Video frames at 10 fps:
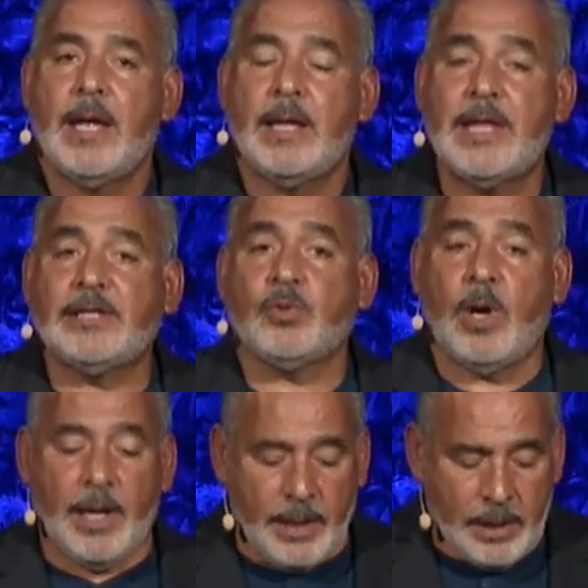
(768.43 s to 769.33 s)
And that's
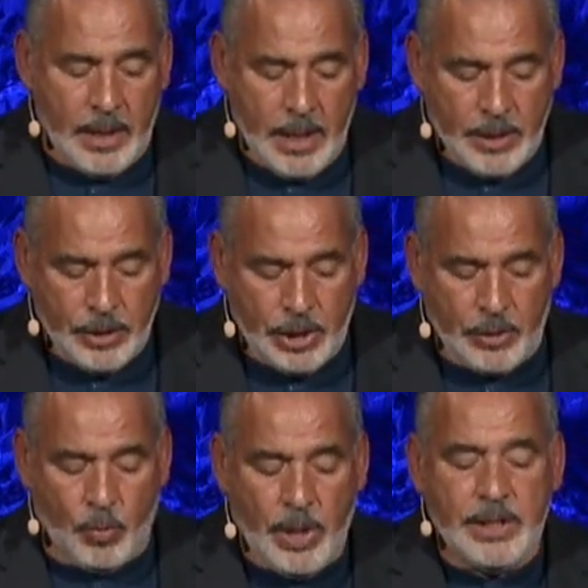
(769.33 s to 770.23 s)
why
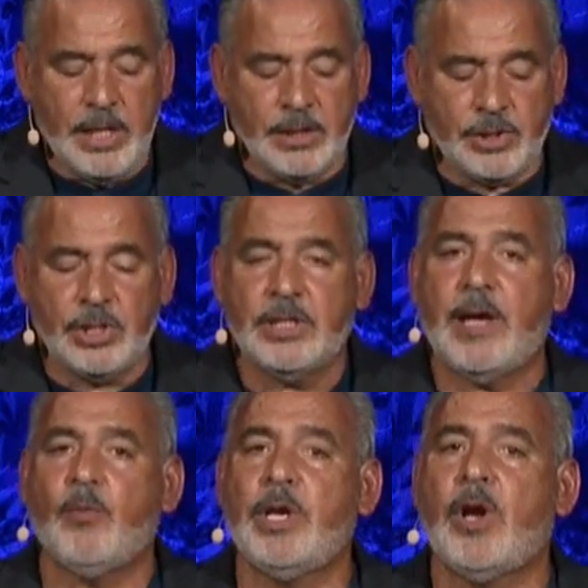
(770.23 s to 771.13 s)
the witness
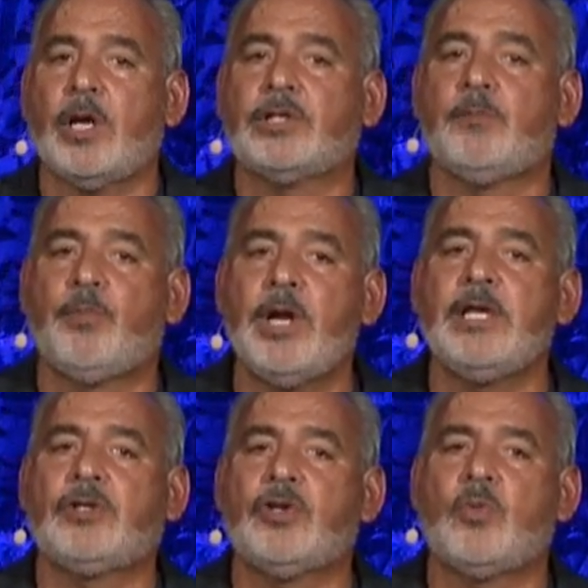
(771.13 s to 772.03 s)
that we are to
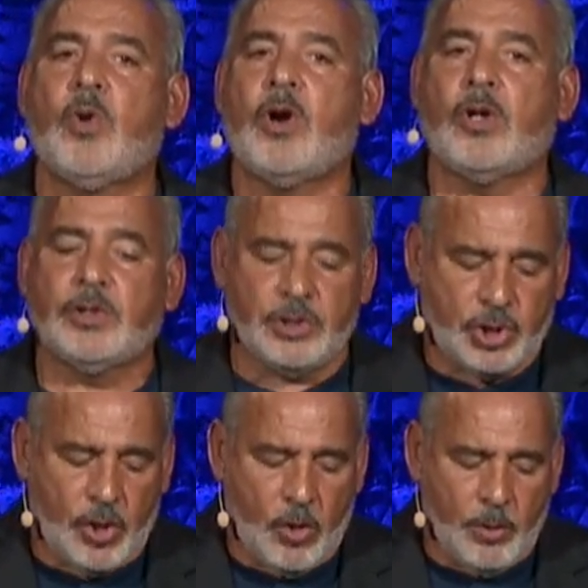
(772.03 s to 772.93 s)
bring to the world is
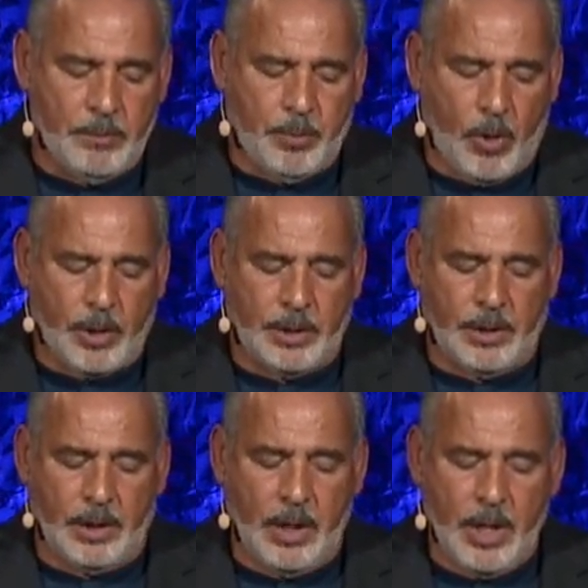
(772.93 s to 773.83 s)
so important.